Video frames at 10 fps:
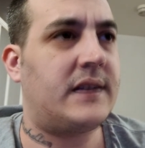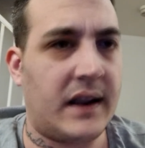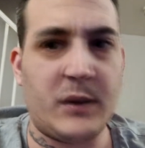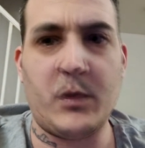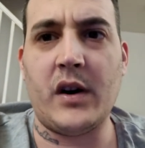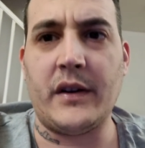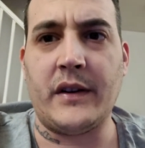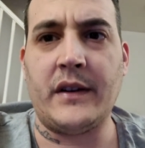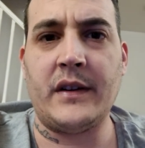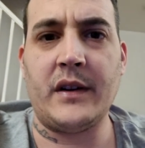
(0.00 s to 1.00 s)
day
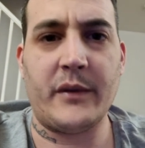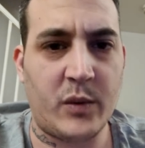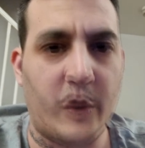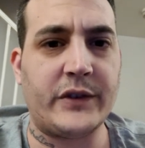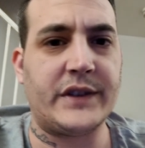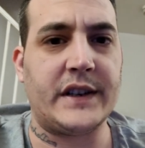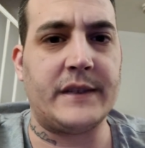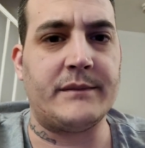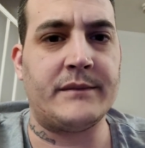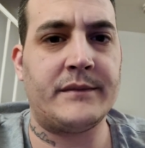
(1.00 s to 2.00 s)
1 of
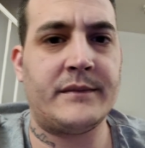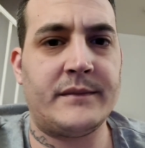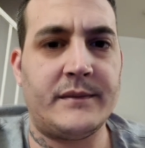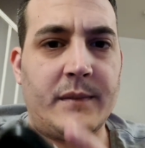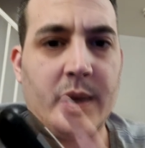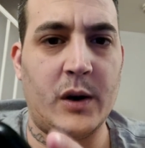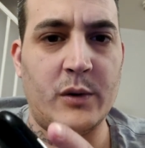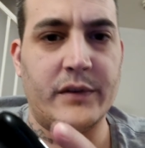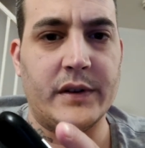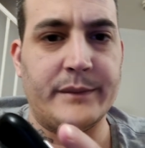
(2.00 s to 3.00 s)
quarantine
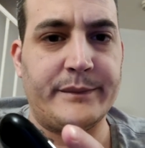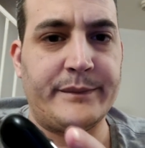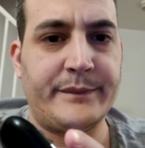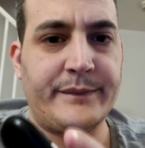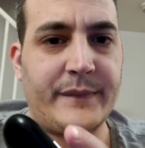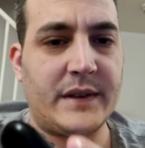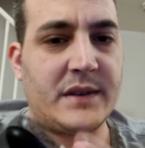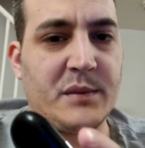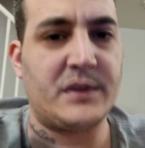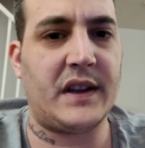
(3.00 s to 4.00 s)
over.
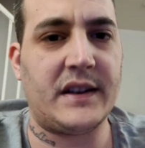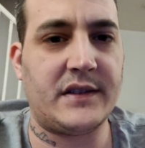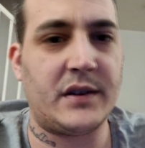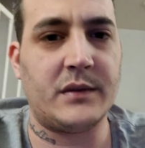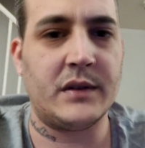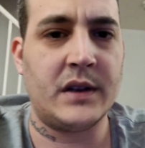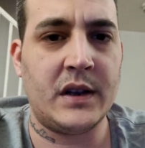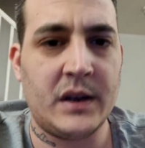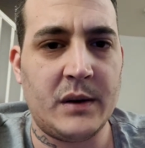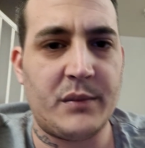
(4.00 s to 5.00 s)
See what day 2
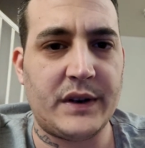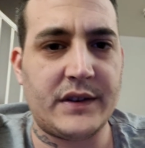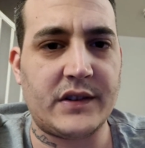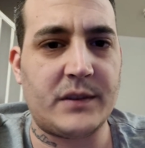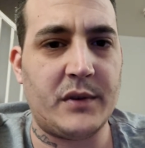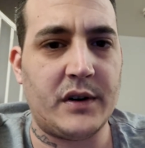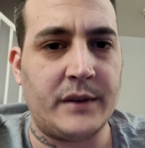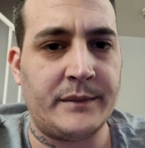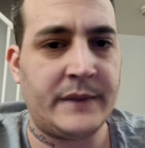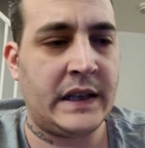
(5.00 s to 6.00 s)
brings us
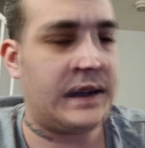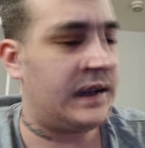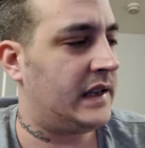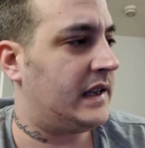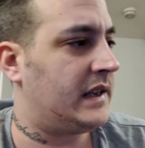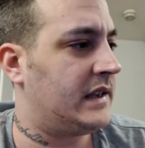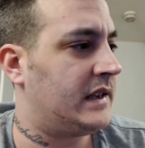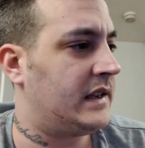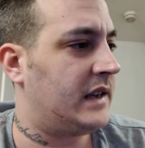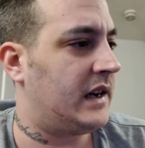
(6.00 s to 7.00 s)
tomorrow.
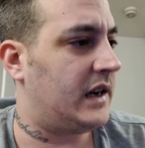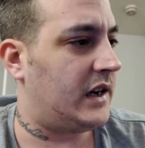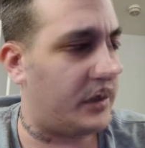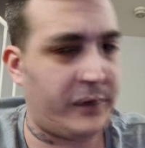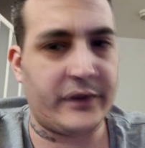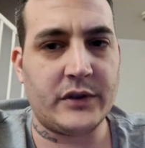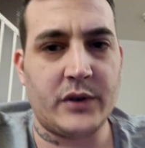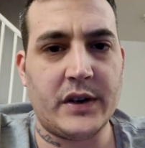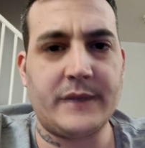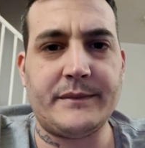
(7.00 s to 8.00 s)
I hope you've
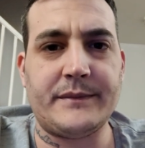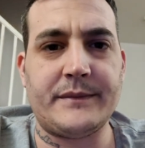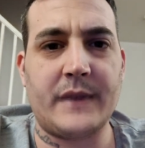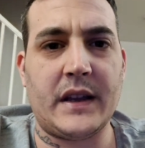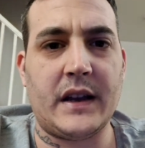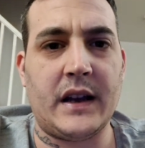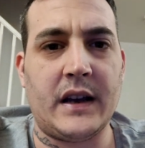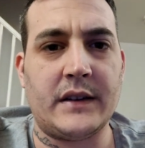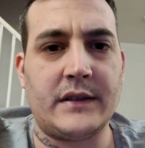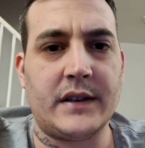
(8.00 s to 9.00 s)
enjoyed it,
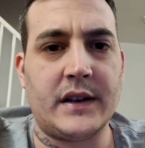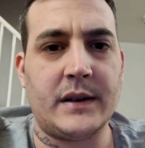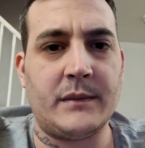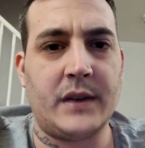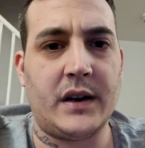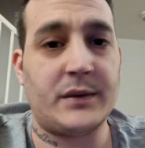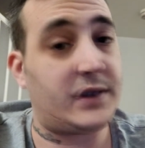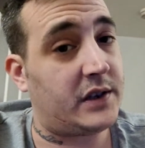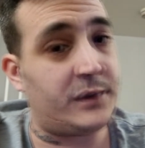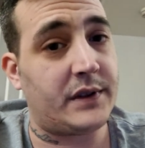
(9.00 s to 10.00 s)
and I
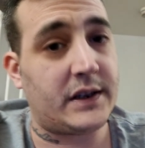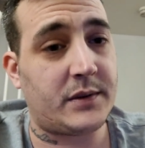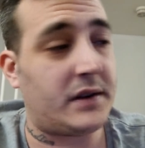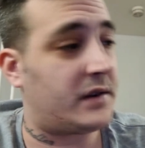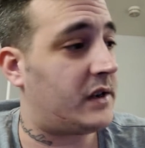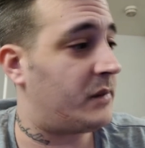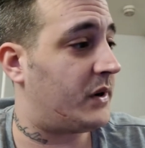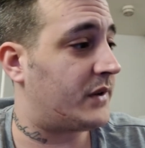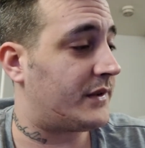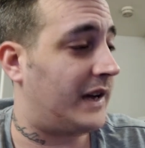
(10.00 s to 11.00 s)
will see you on the next one. I'll keep you
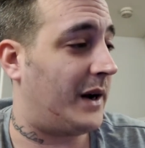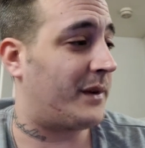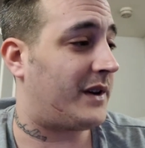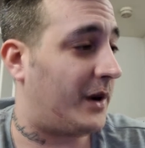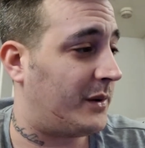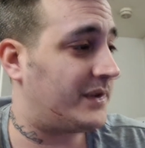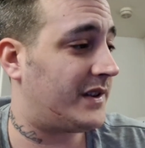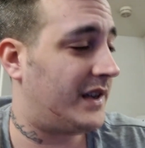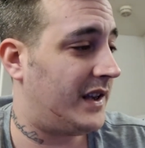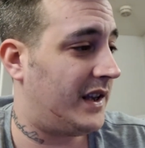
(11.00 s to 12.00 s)
posted on how it
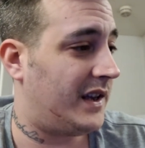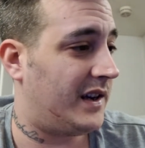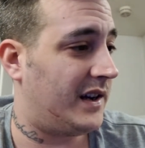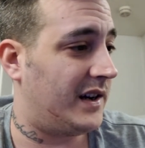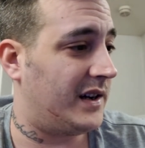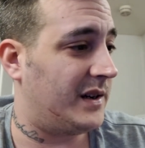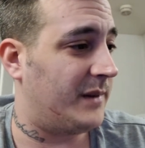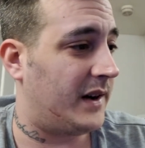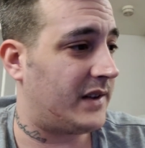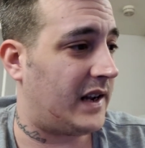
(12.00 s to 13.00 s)
goes.
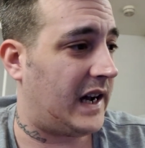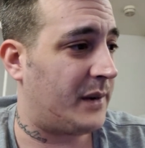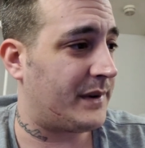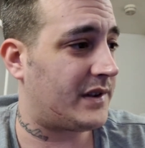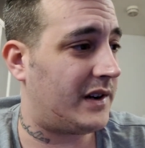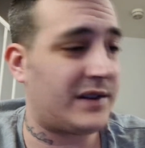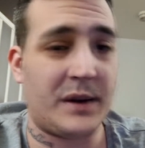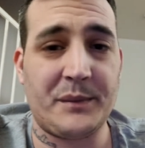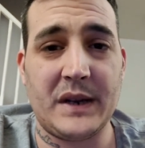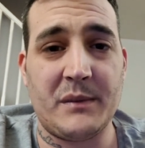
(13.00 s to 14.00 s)
I don't know how exciting
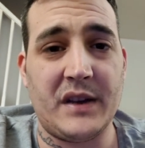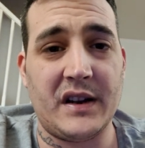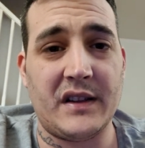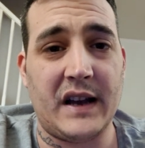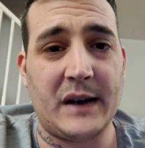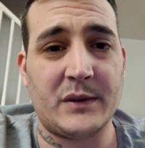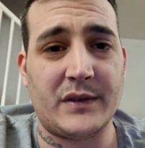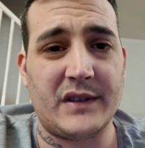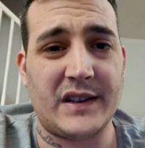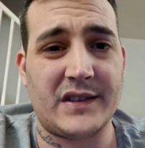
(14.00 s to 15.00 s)
it's going to be being in the
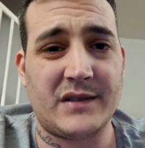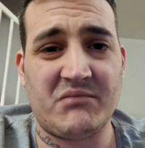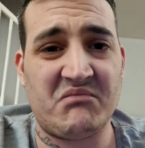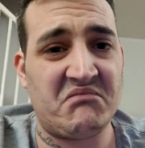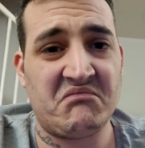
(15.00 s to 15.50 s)
house for the next